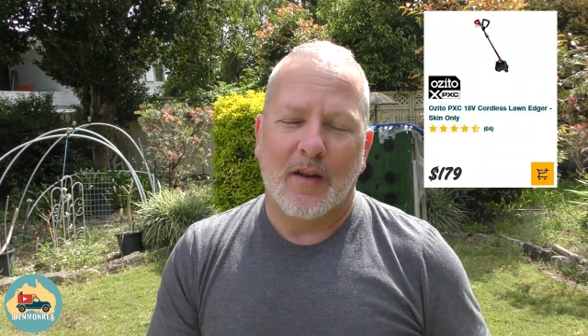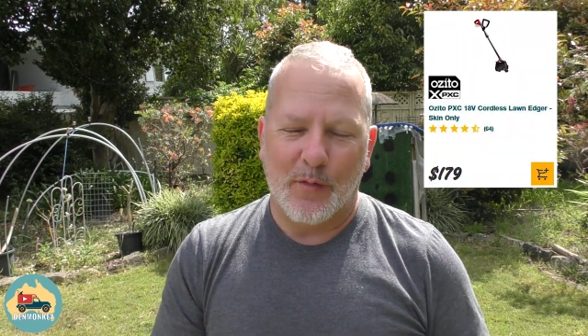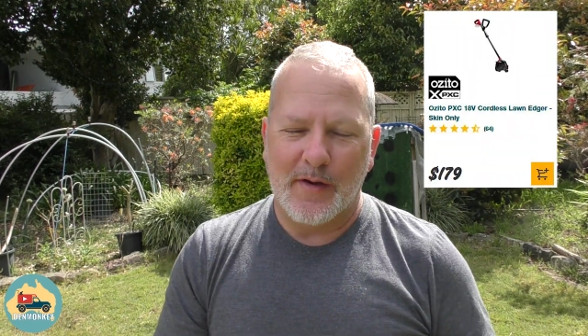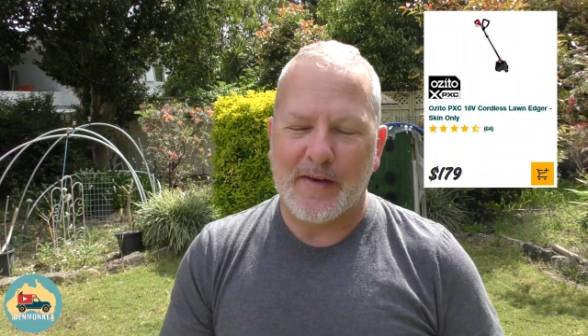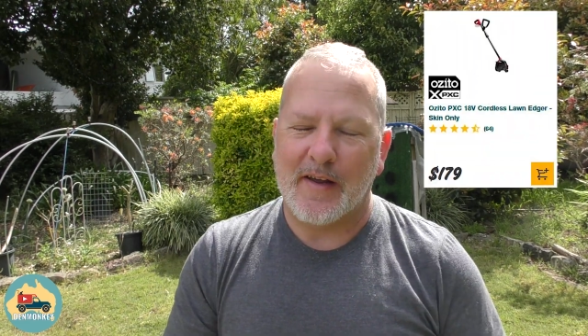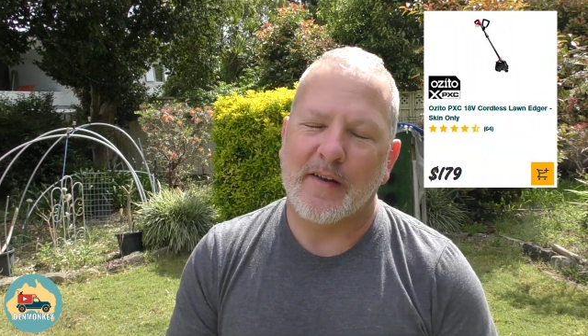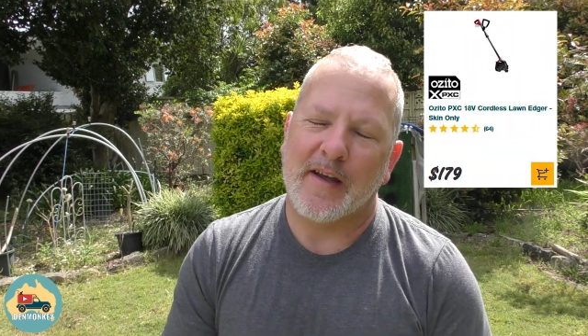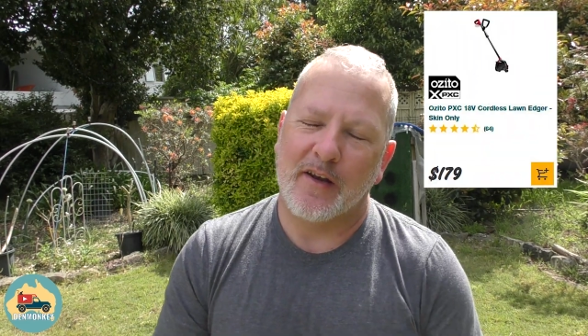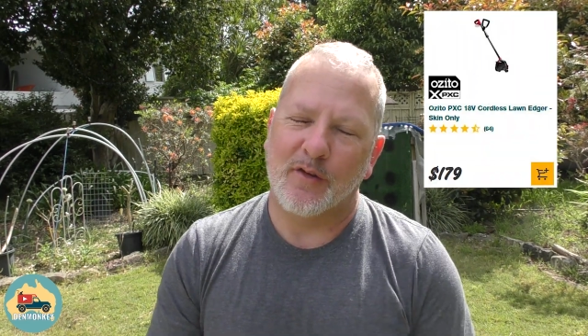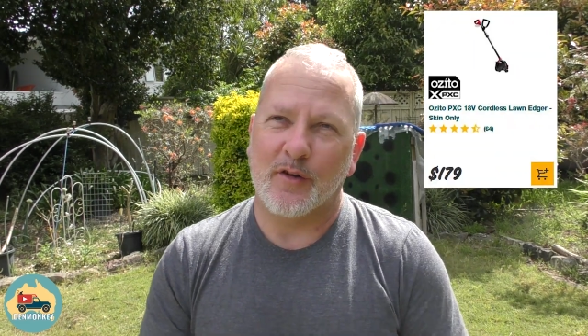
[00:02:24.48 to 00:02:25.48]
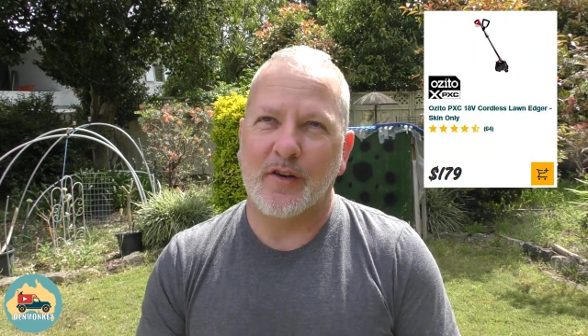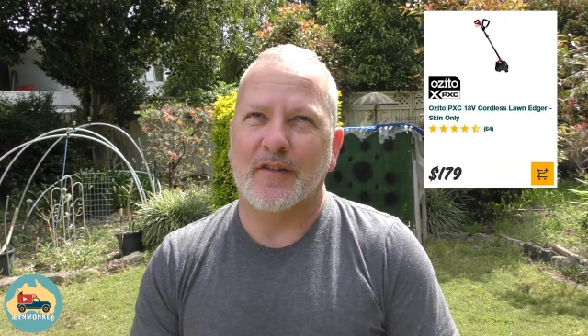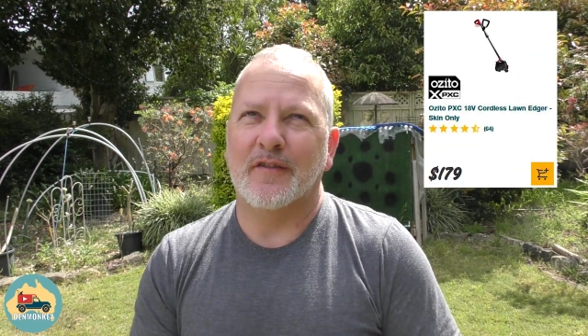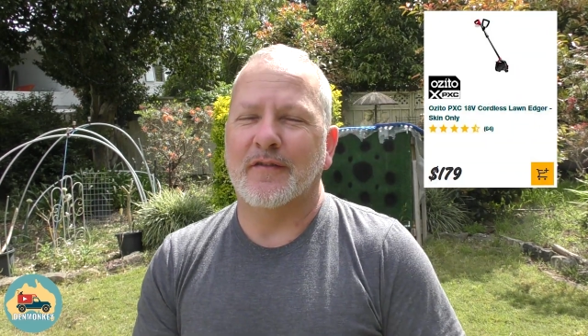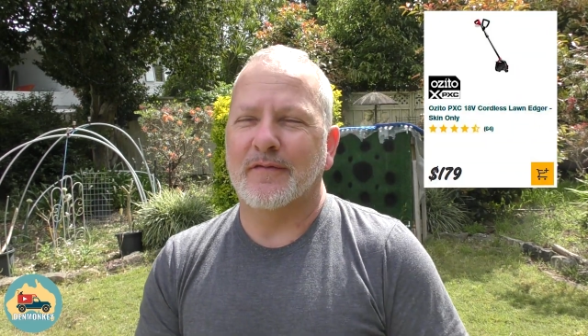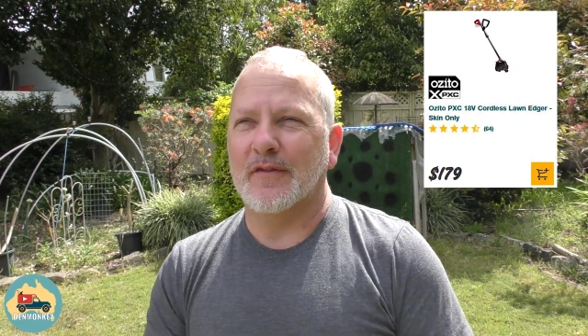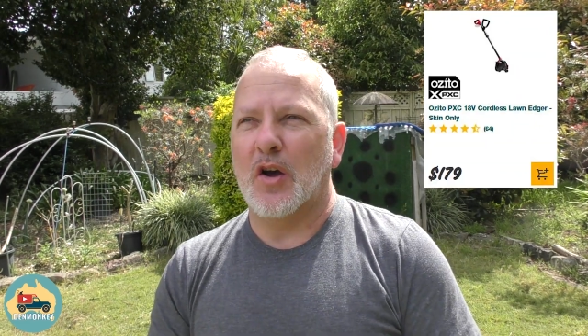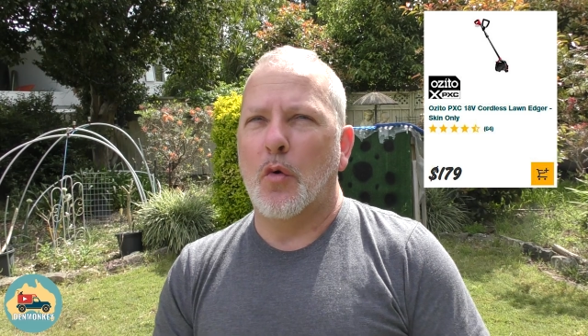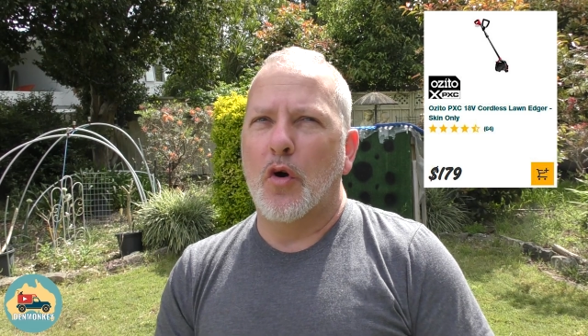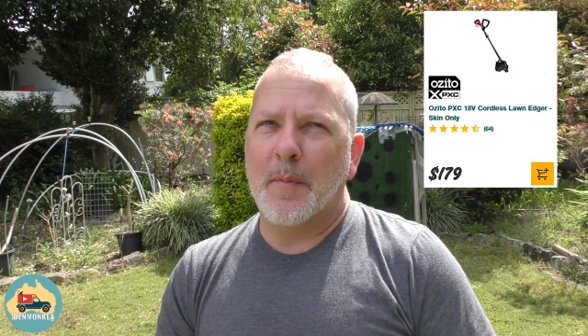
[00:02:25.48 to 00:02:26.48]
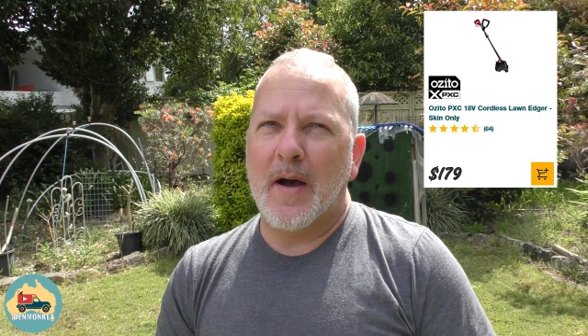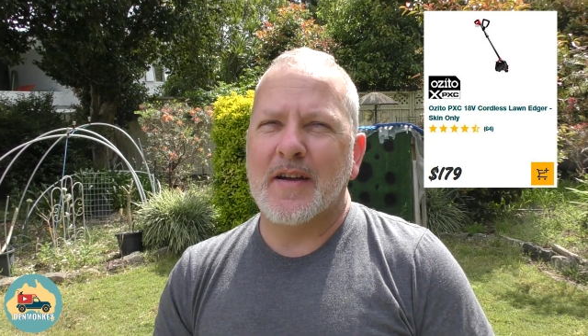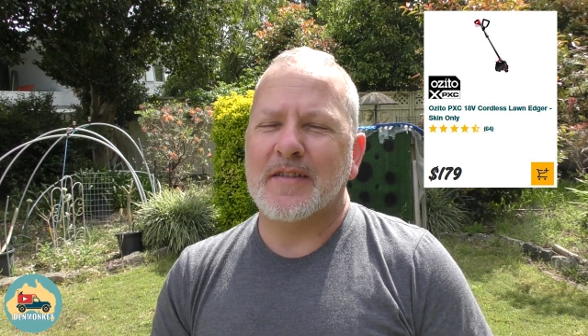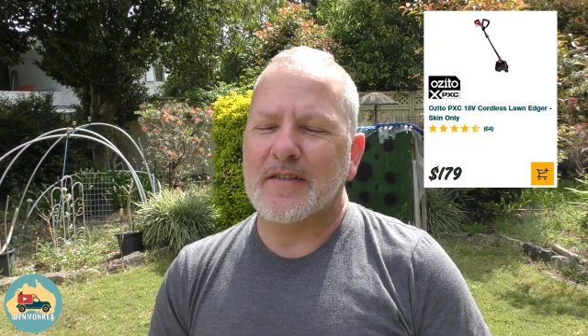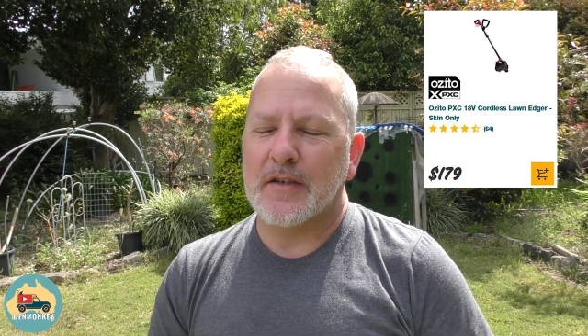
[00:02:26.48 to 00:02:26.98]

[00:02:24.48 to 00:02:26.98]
I went down, I had a look at it, and I walked past.